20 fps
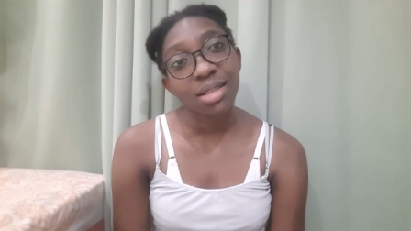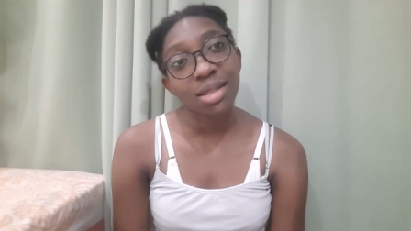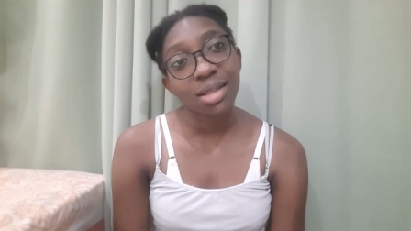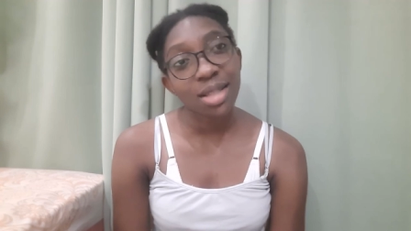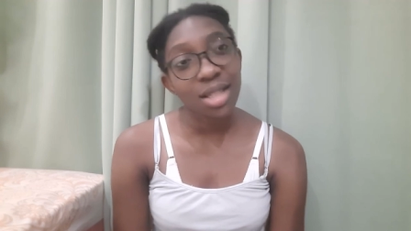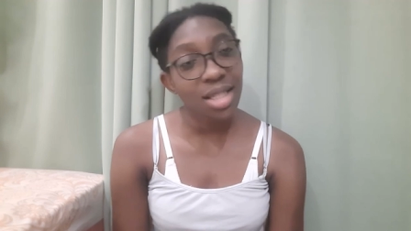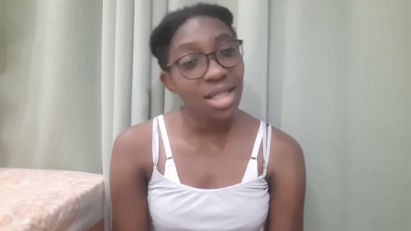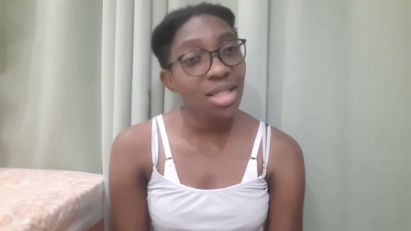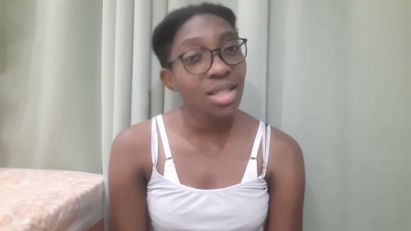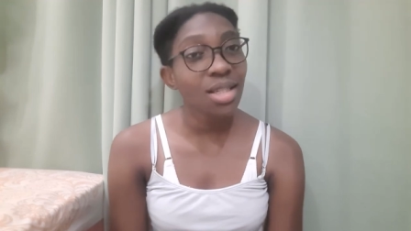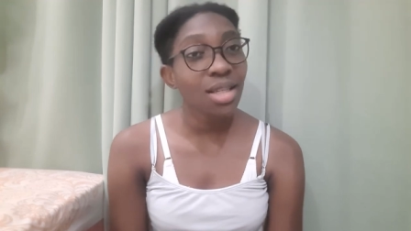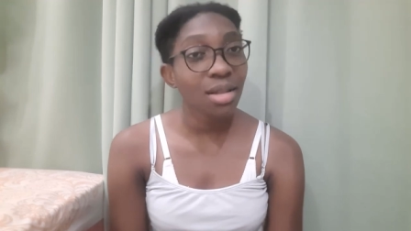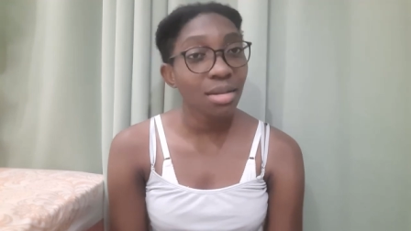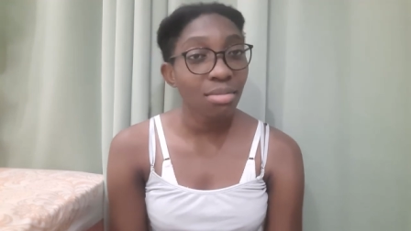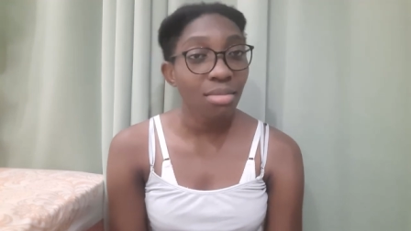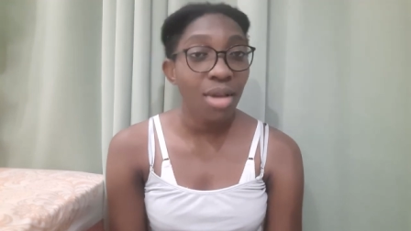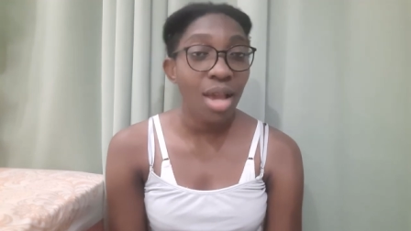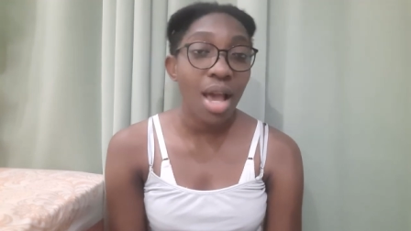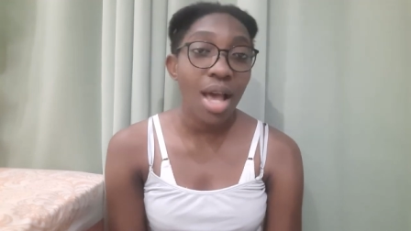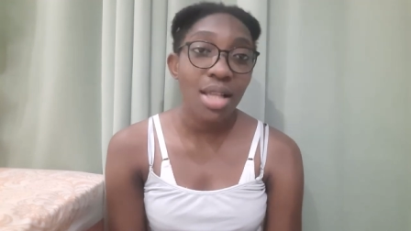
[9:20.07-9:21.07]
this
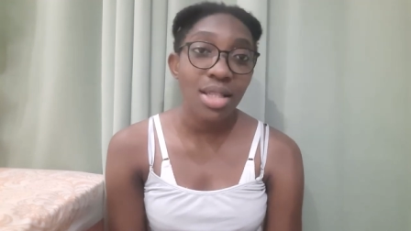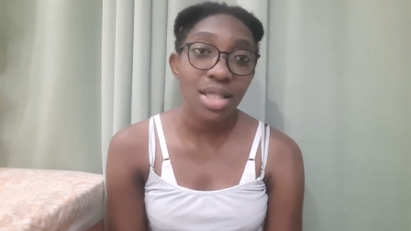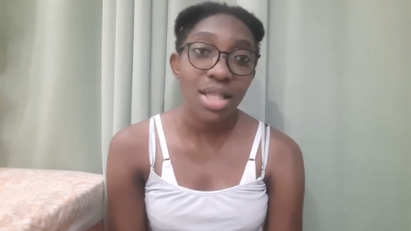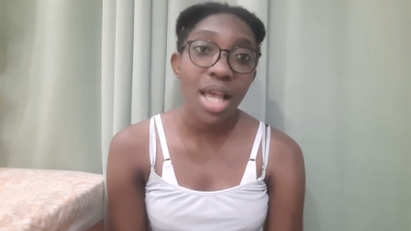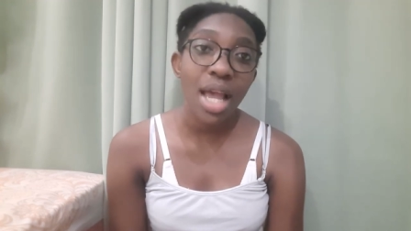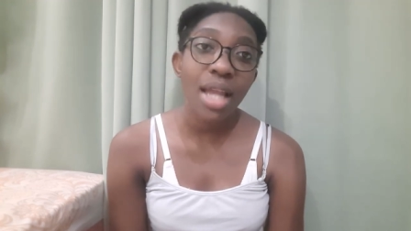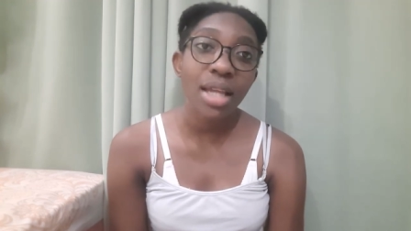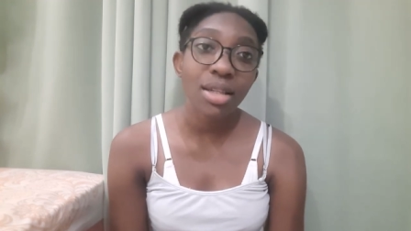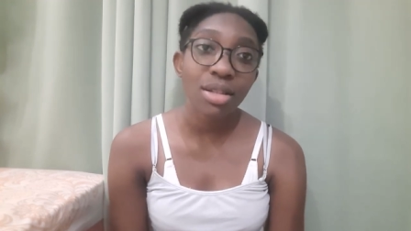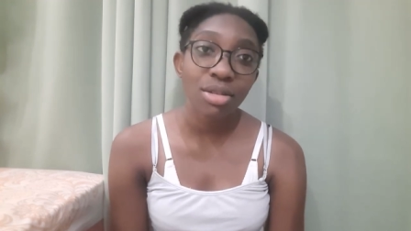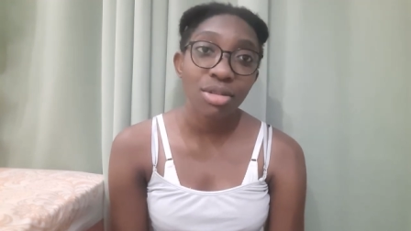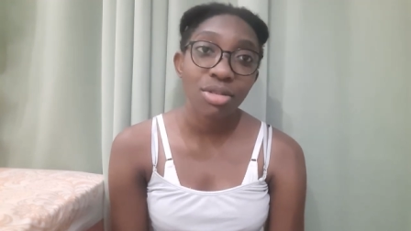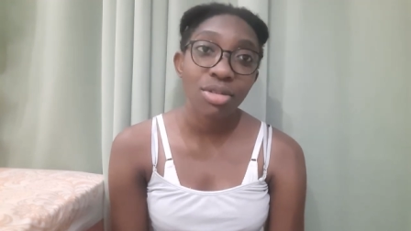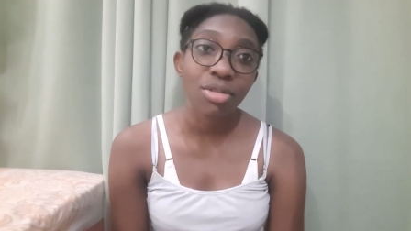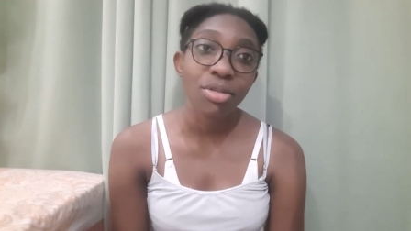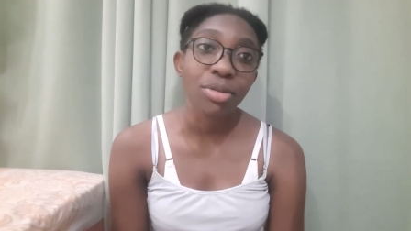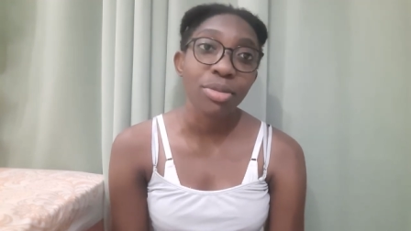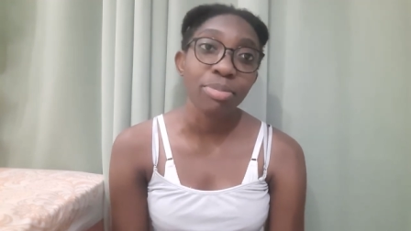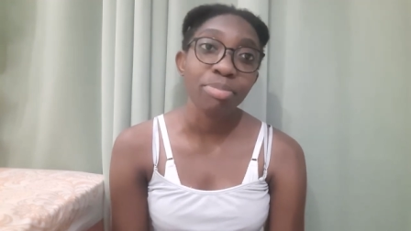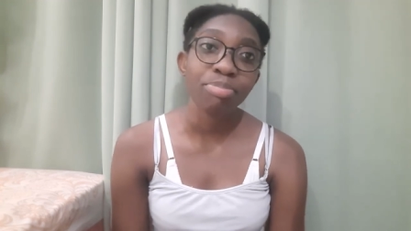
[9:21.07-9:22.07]
could be a sign, you
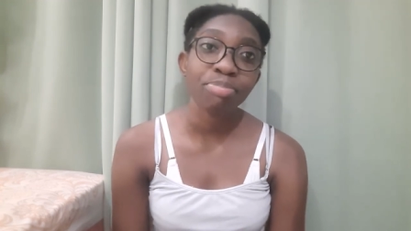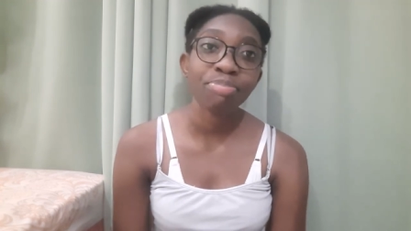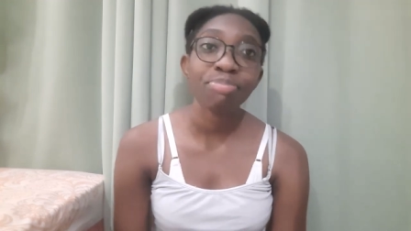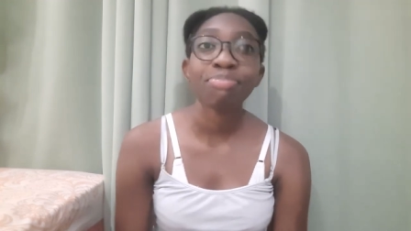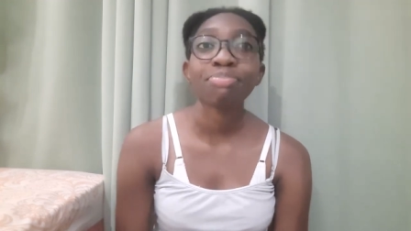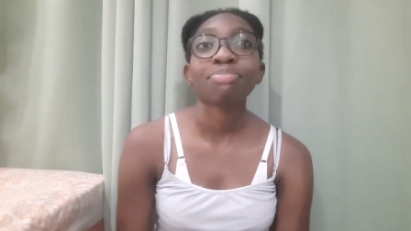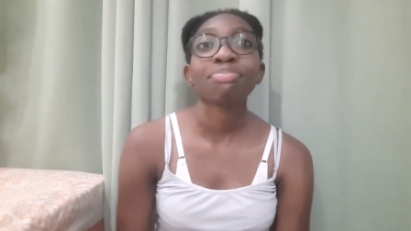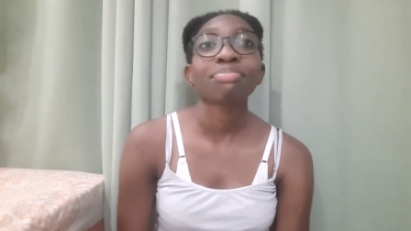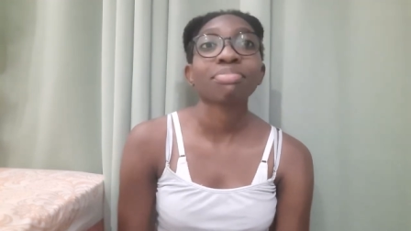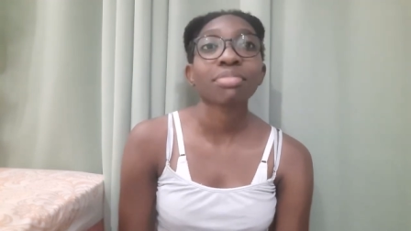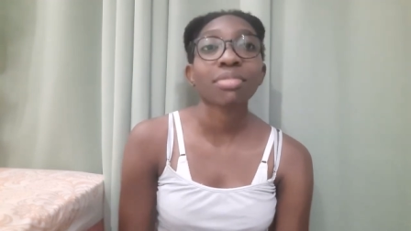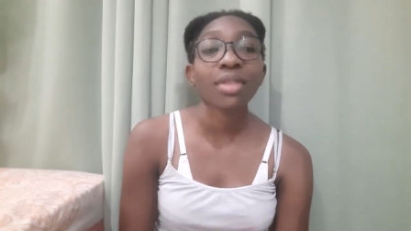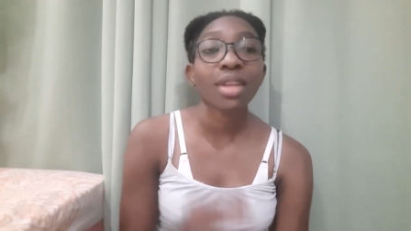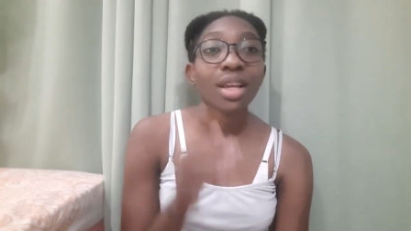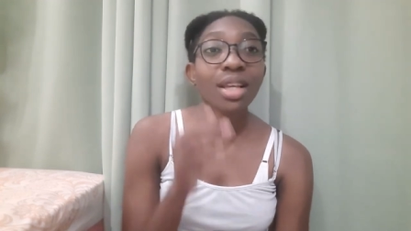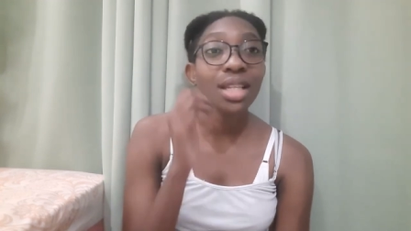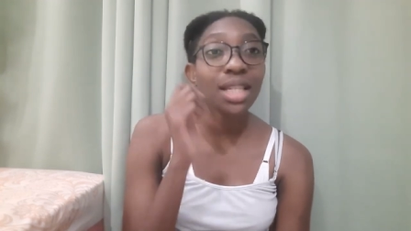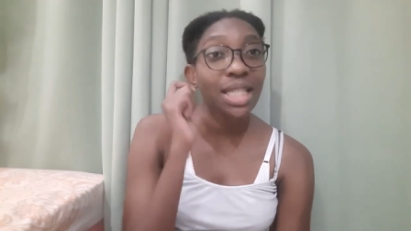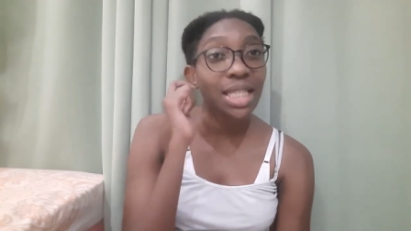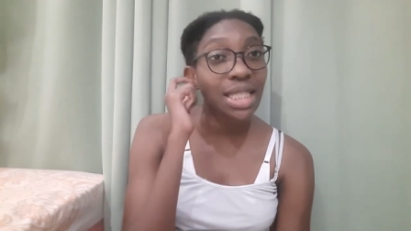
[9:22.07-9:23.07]
know.
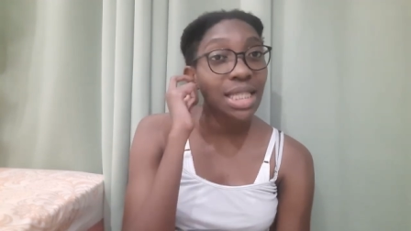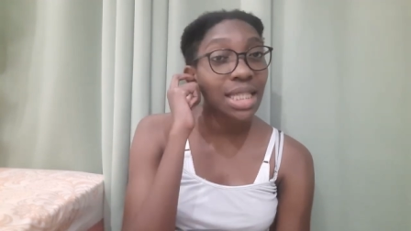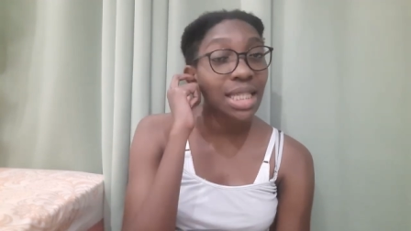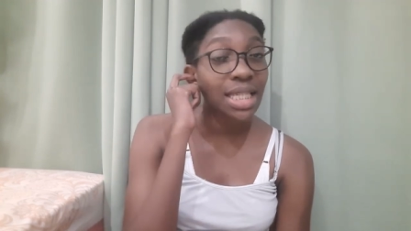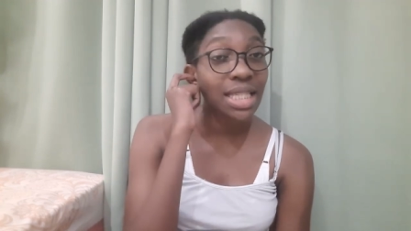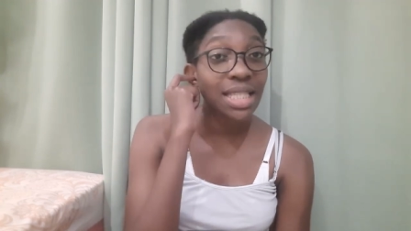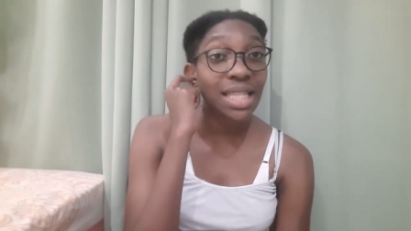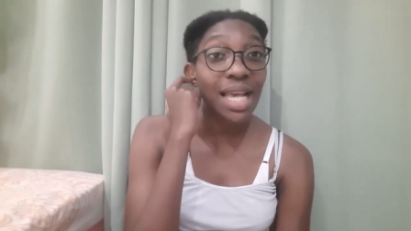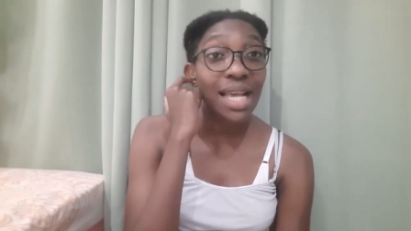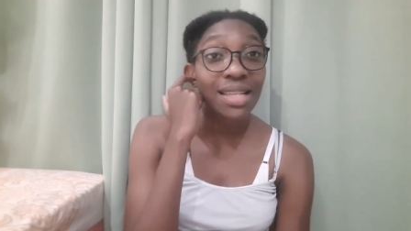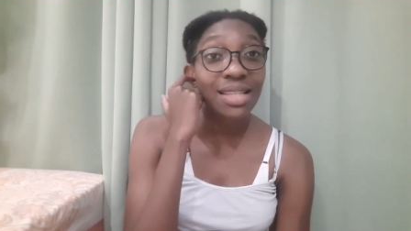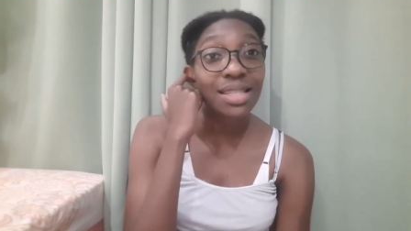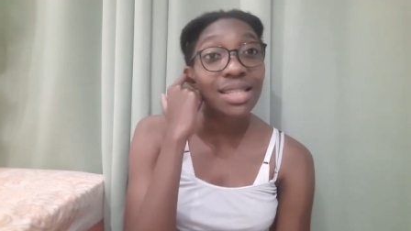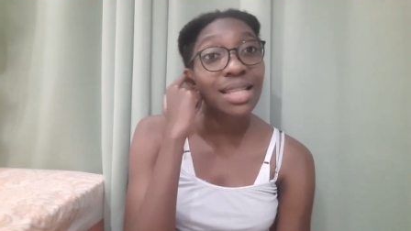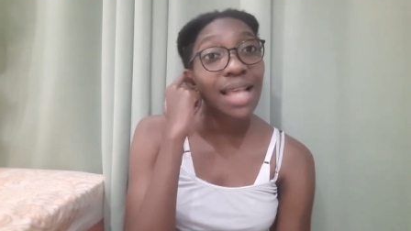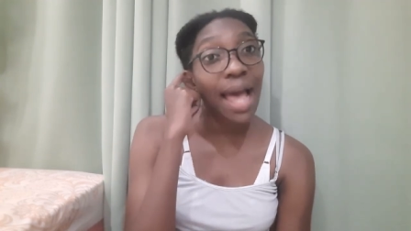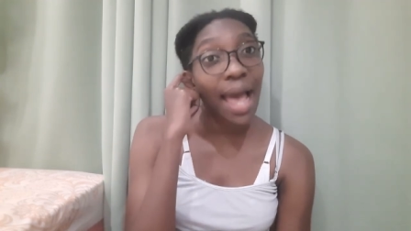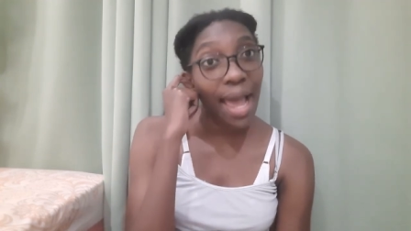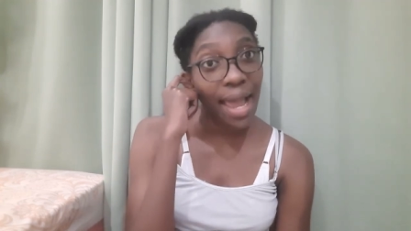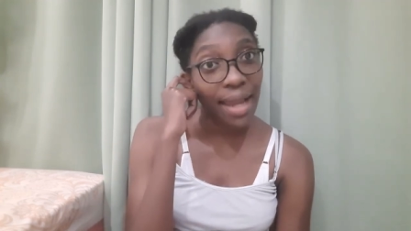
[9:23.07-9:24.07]
This is a
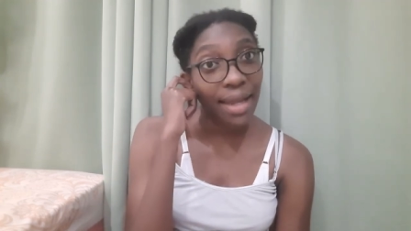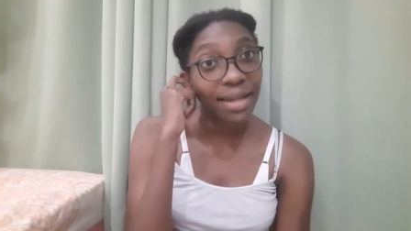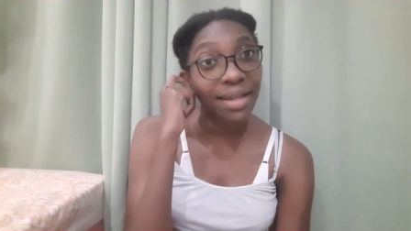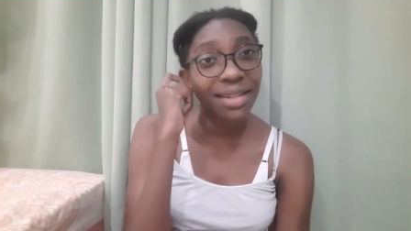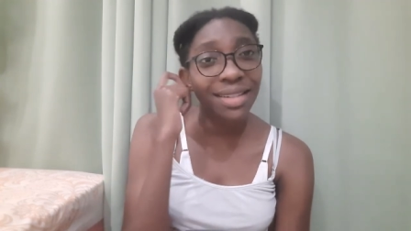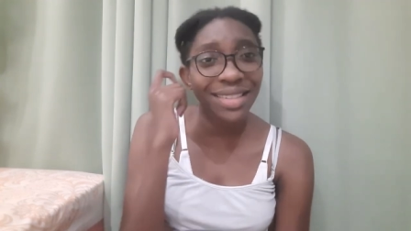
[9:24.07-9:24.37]
sign.